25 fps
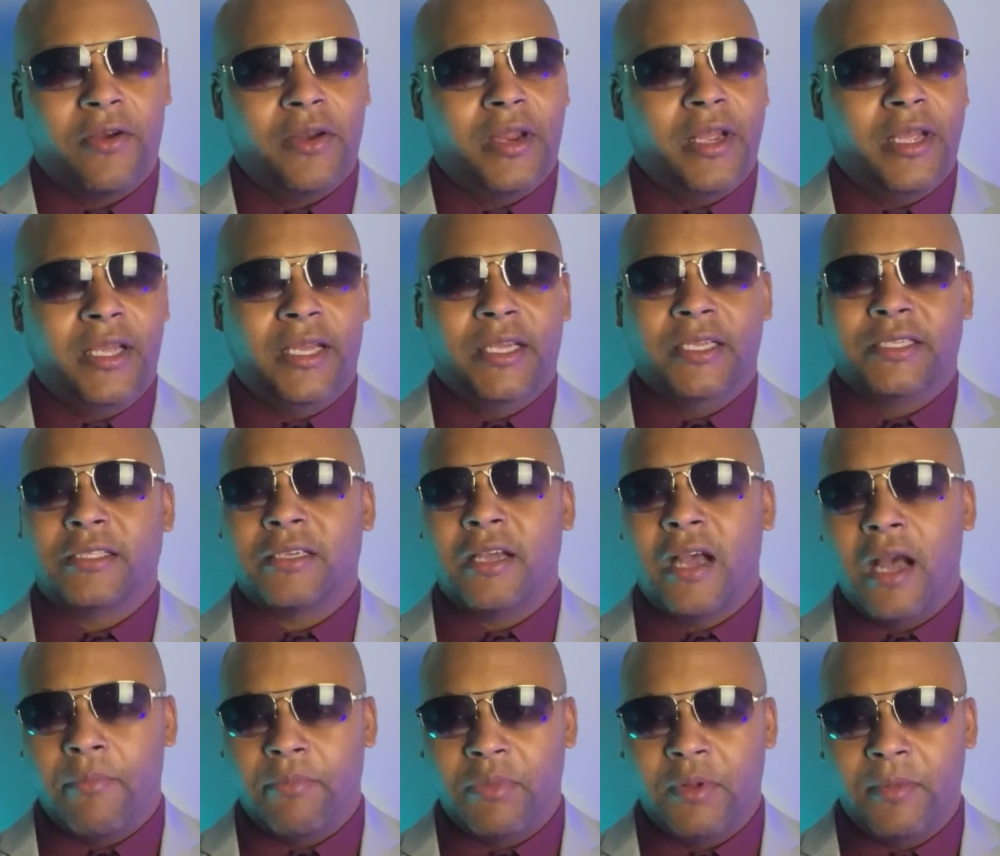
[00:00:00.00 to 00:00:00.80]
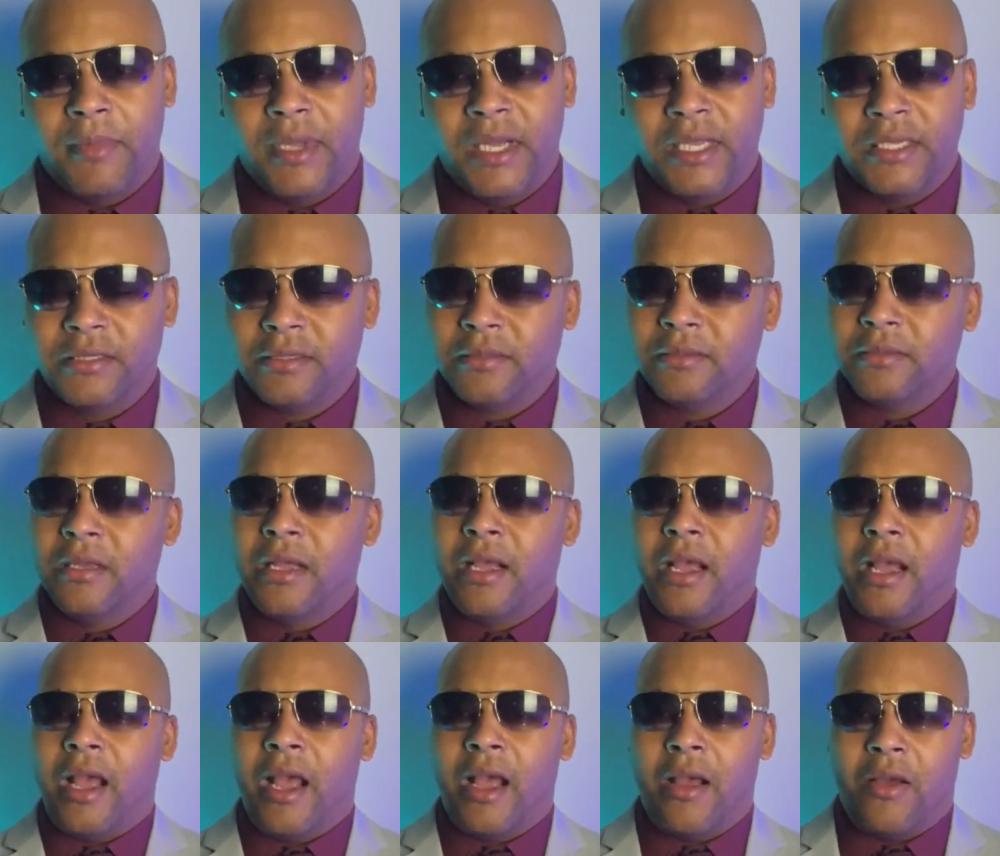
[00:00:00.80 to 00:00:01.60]
It gets compliments.
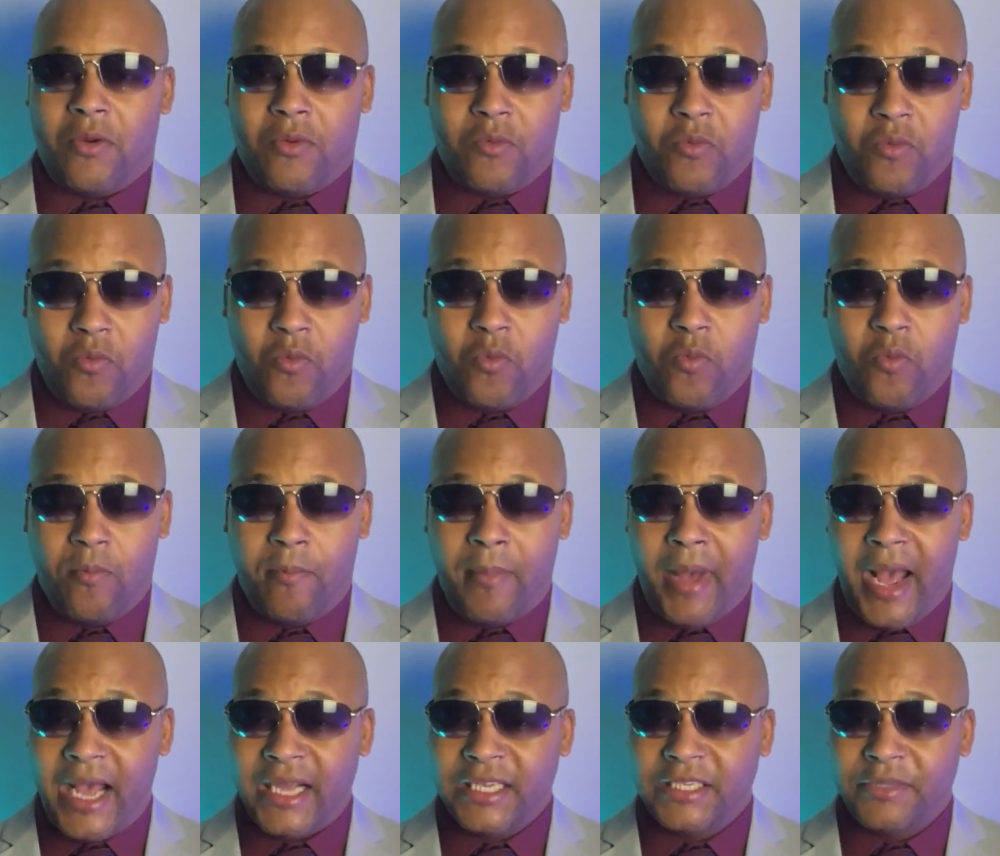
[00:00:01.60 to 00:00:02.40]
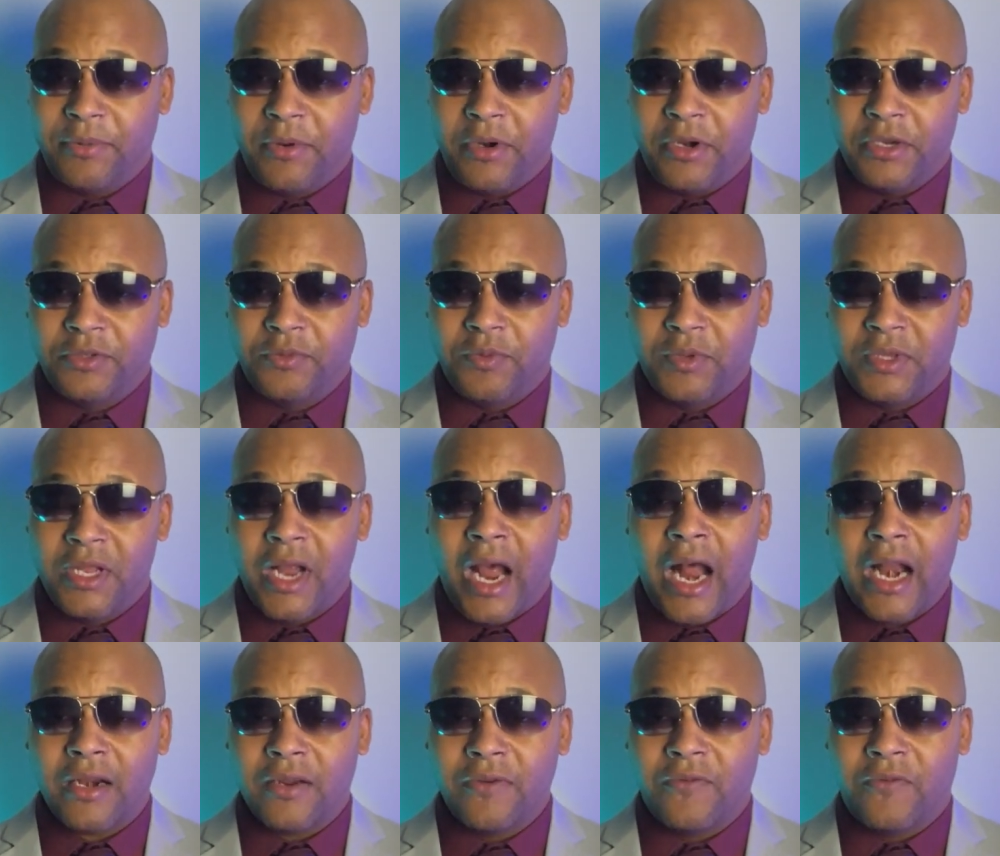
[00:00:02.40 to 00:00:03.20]
My experience with
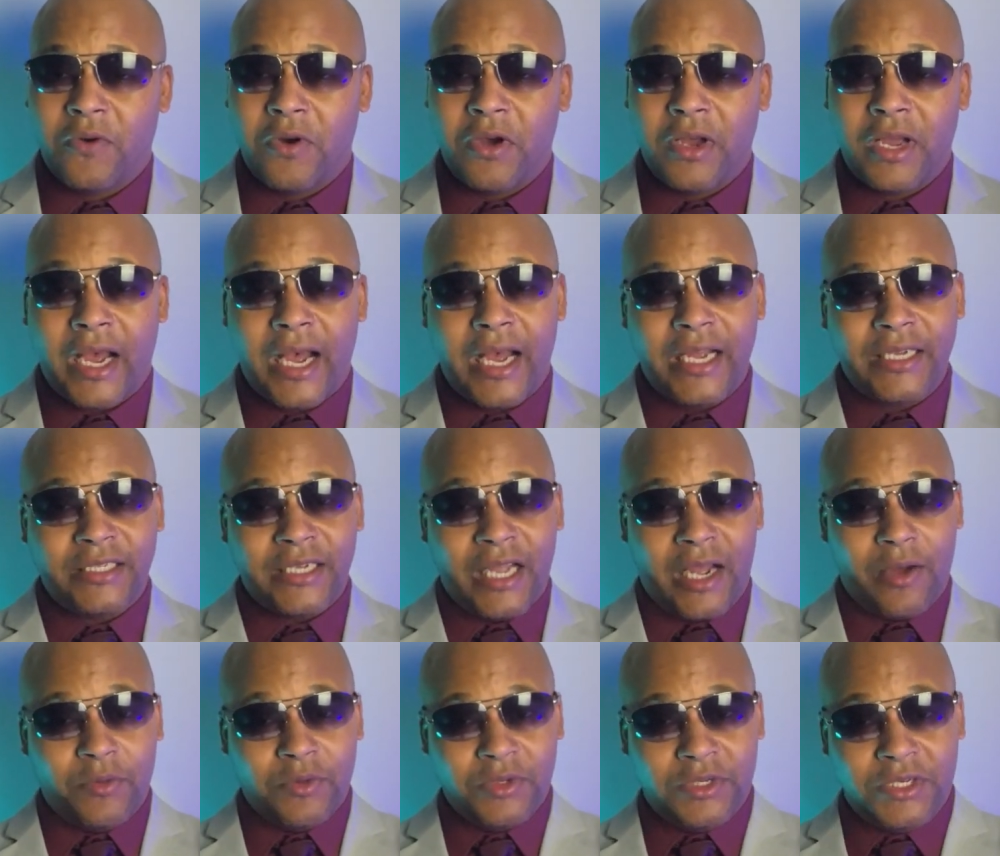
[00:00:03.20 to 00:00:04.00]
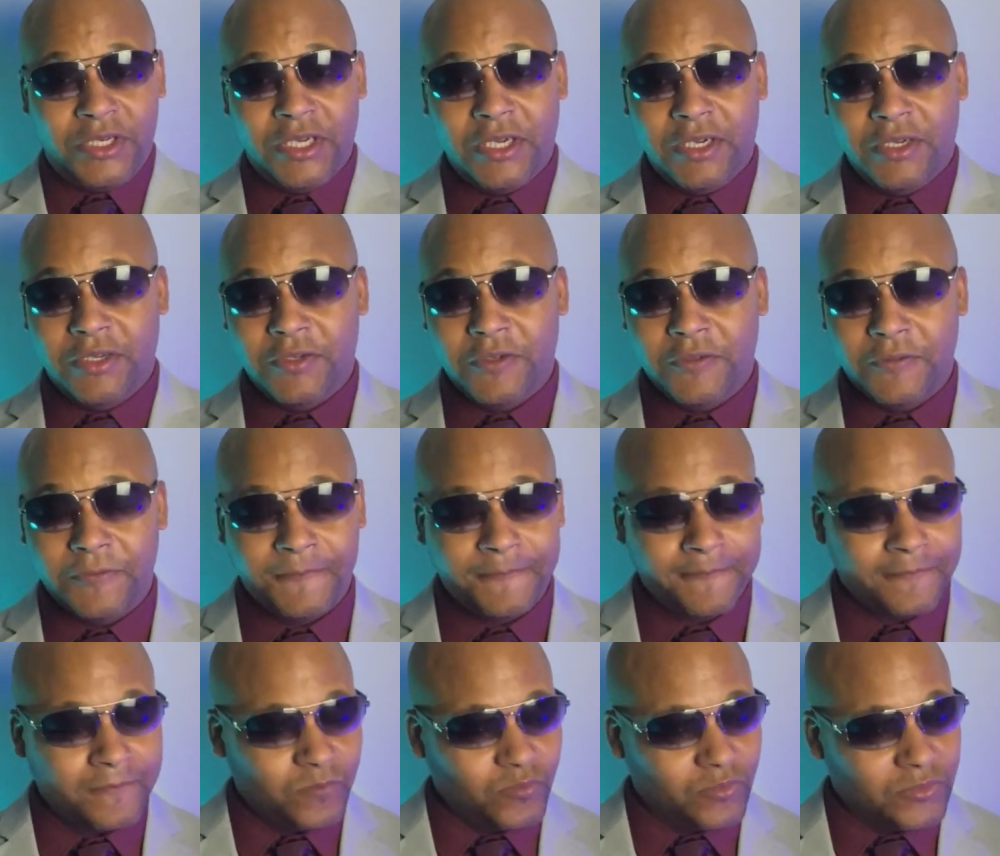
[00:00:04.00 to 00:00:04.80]
Nautica Voyage, I will tell
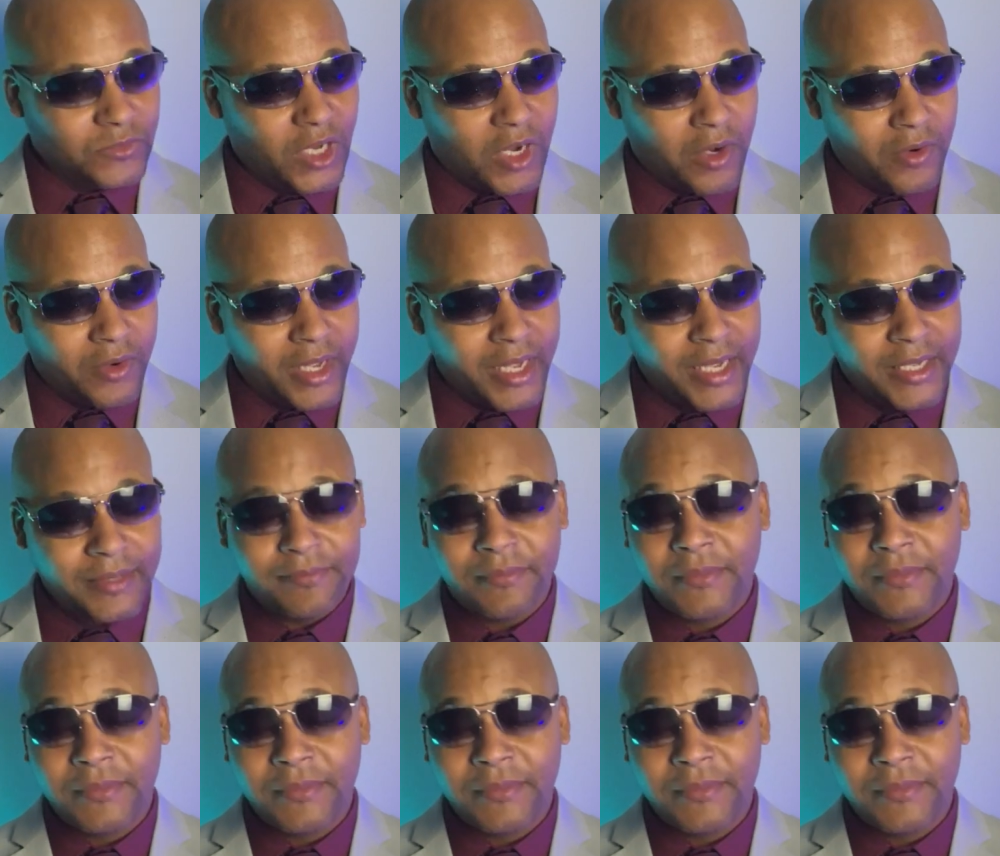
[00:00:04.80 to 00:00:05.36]
you. Okay.